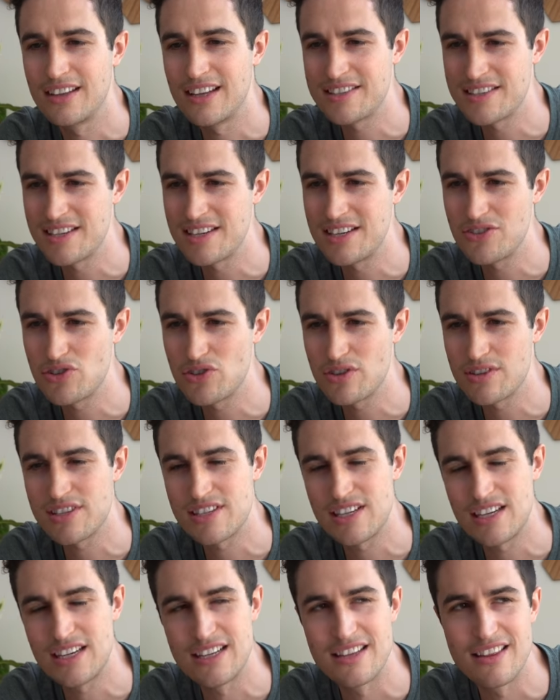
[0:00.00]
That's an
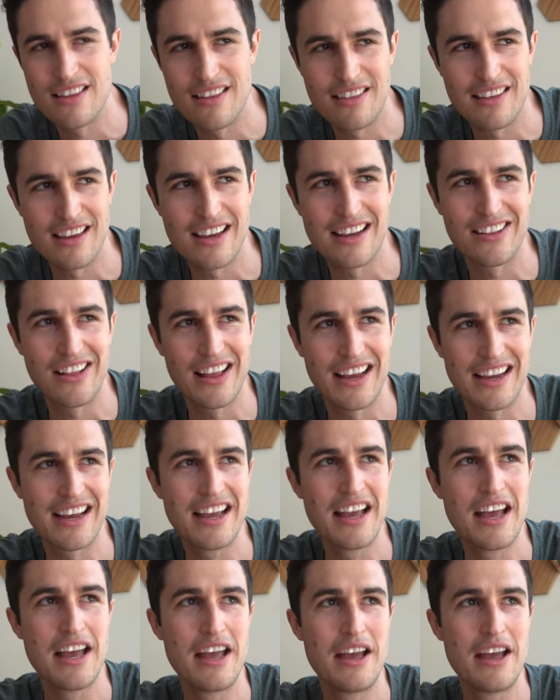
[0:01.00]
interesting thing. Like